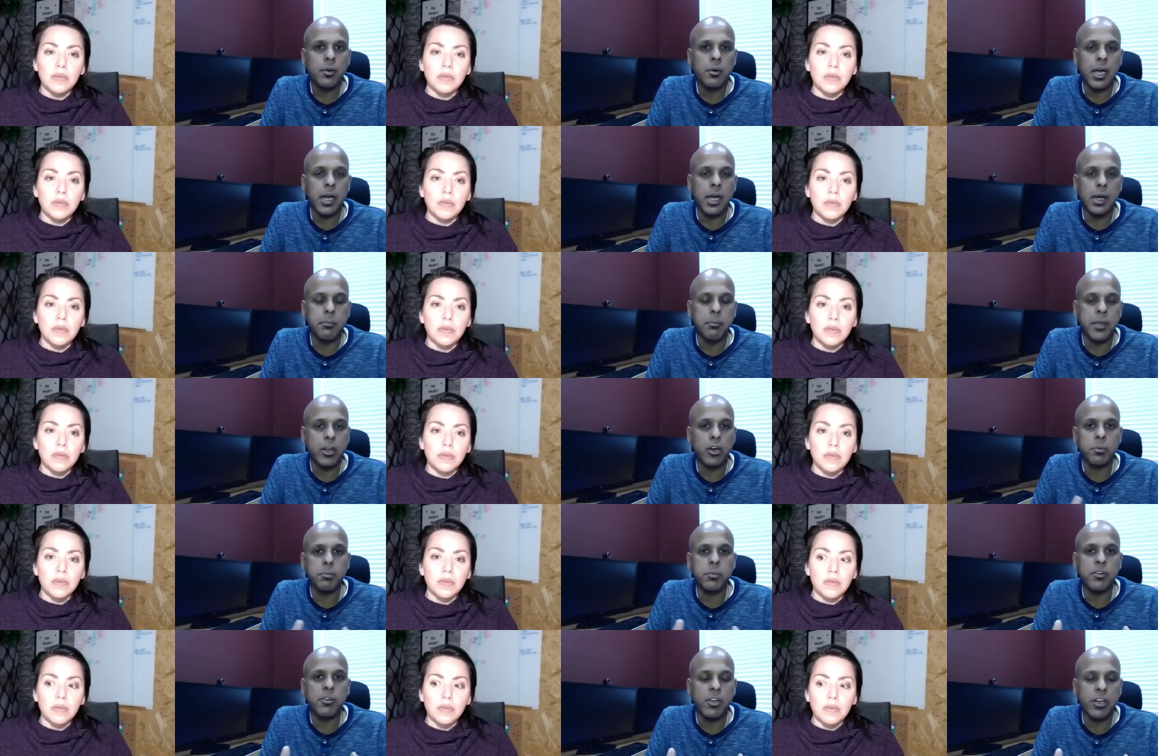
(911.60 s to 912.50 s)
Speaker 1: uh, may
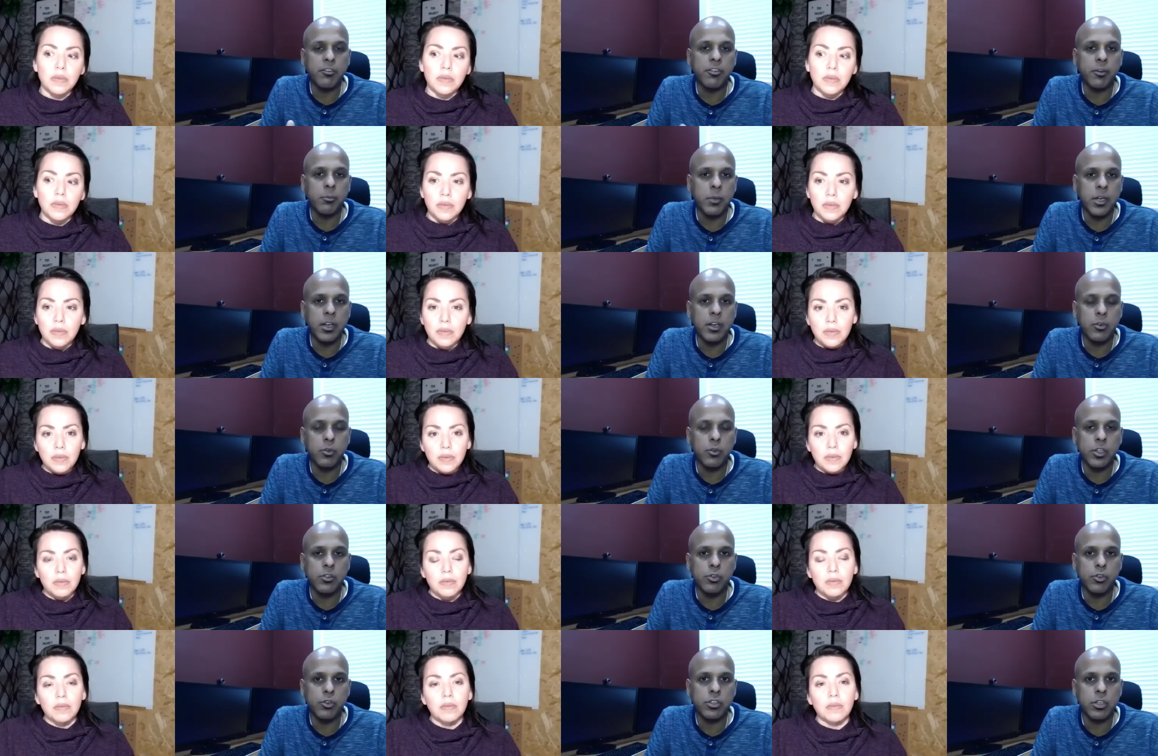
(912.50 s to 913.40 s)
not be very familiar
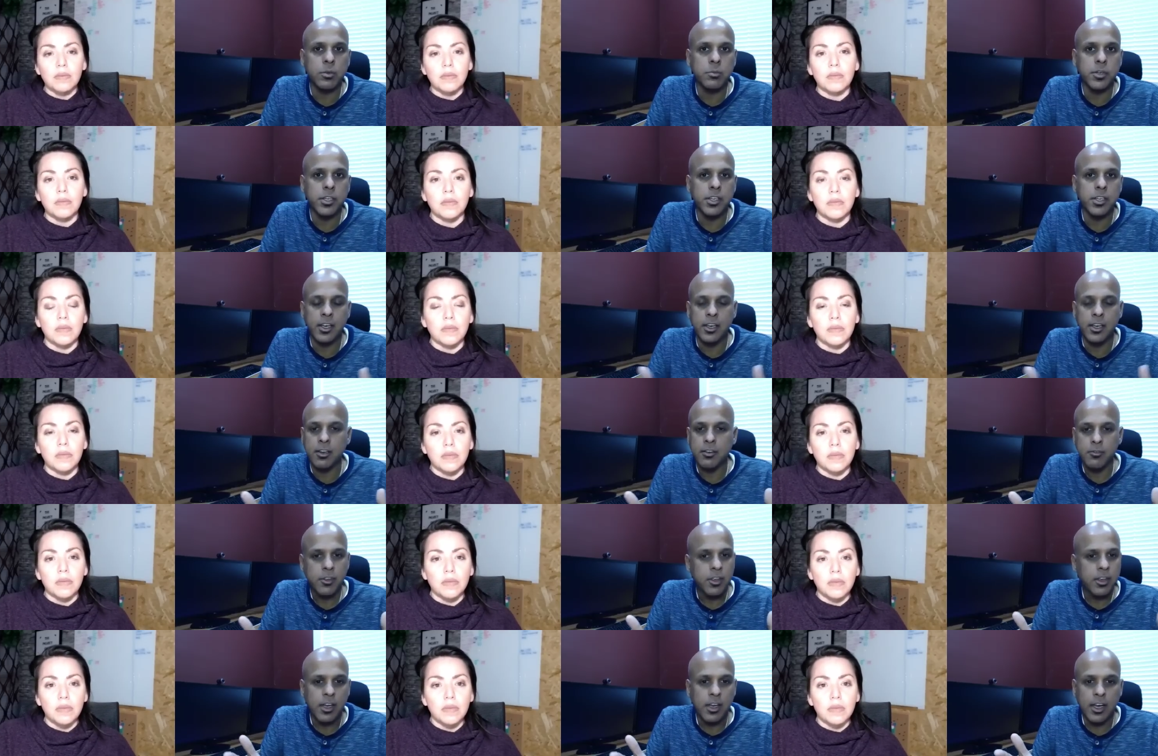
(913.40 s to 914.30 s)
with social media
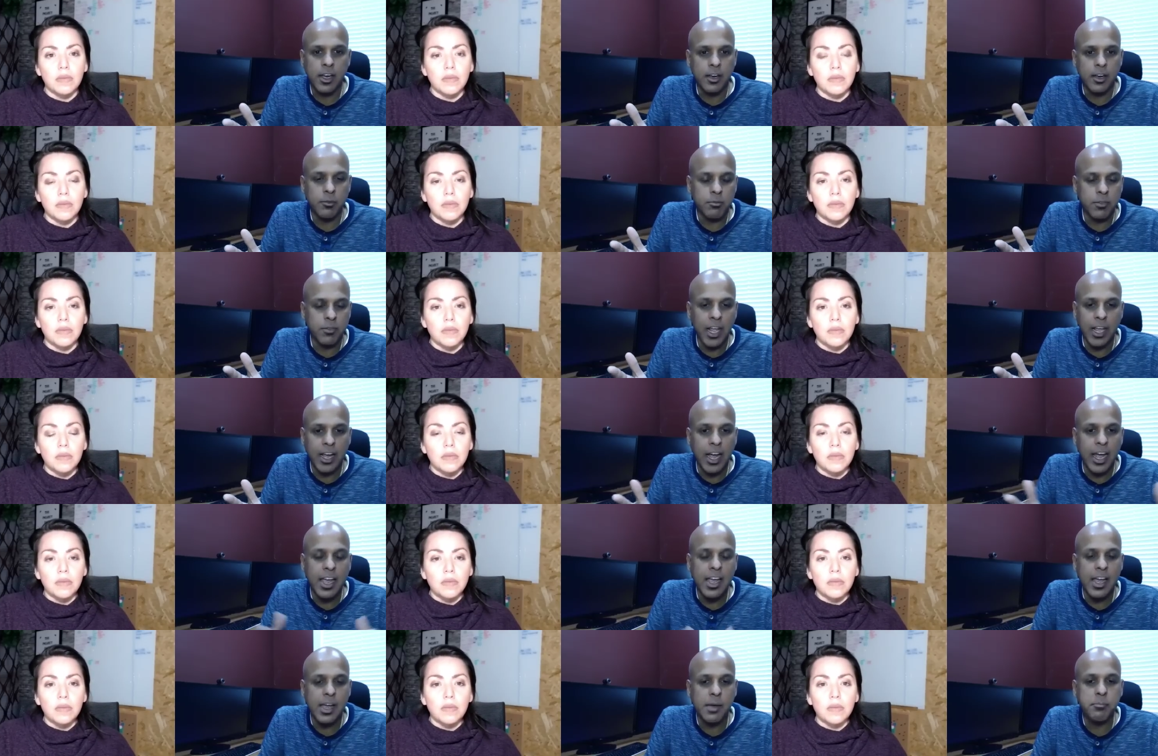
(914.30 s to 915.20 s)
uh, like
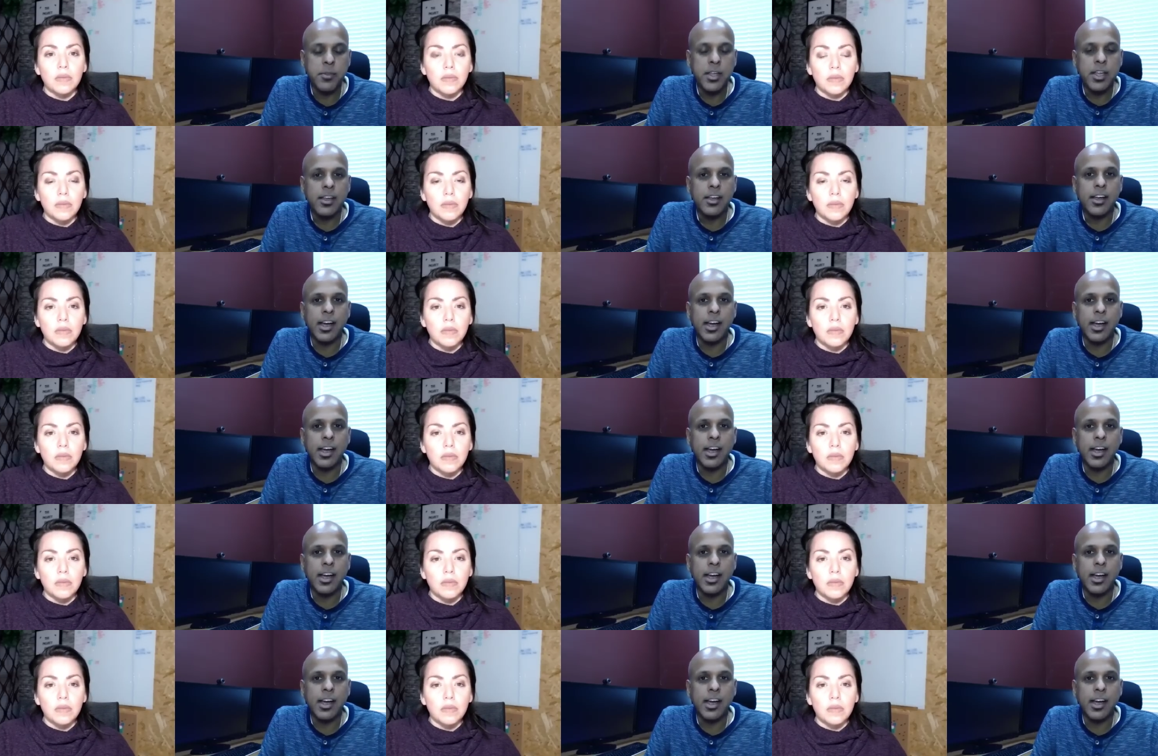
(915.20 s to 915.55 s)
I am,